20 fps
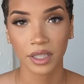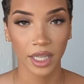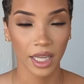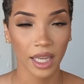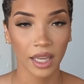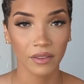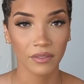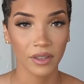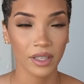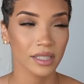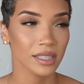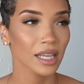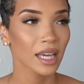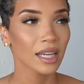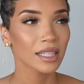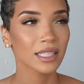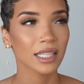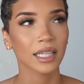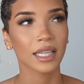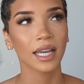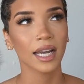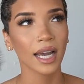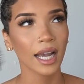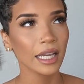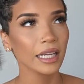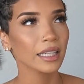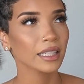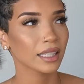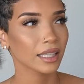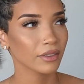canvas to
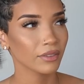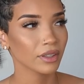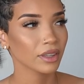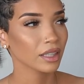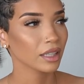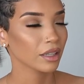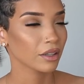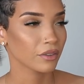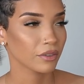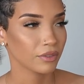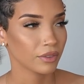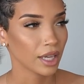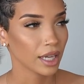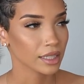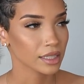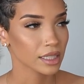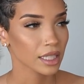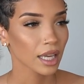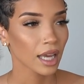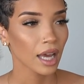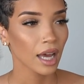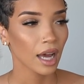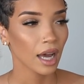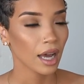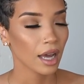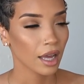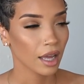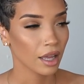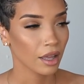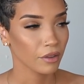kind of give it the effect
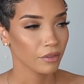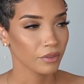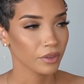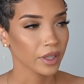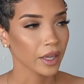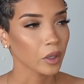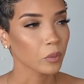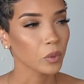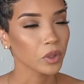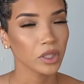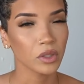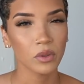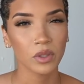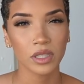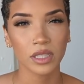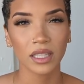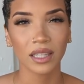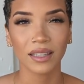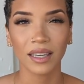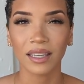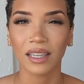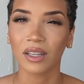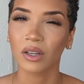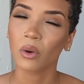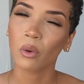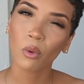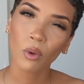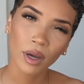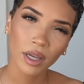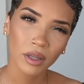of like when you see like an
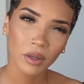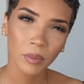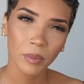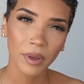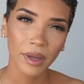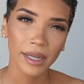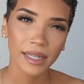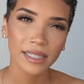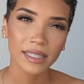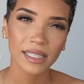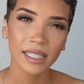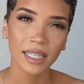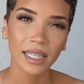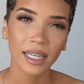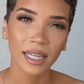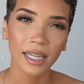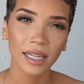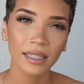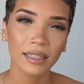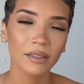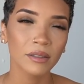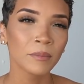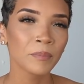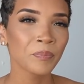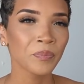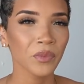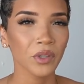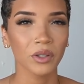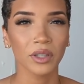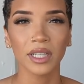oil painting
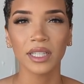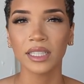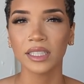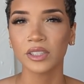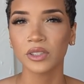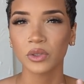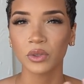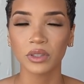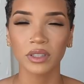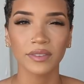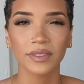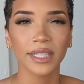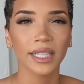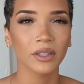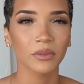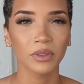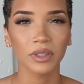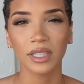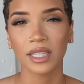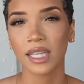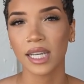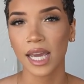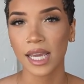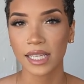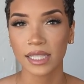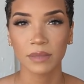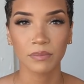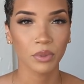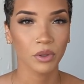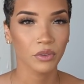or any sort of like really
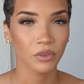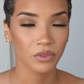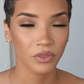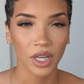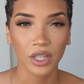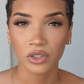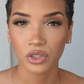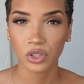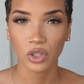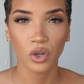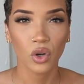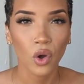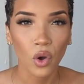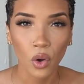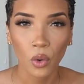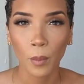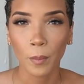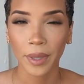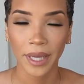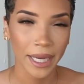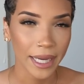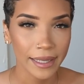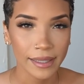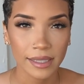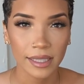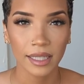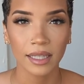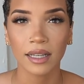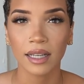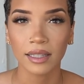nice professional
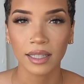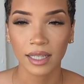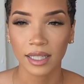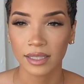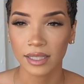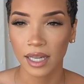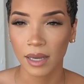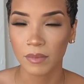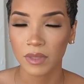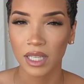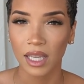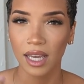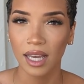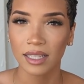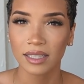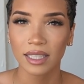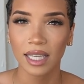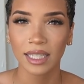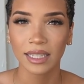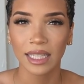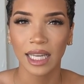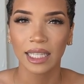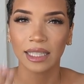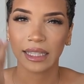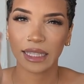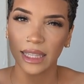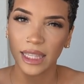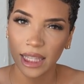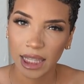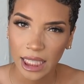painting. A lot of times it has like
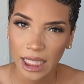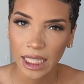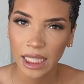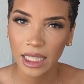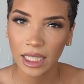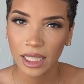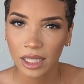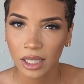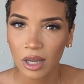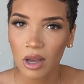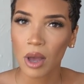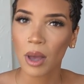that thick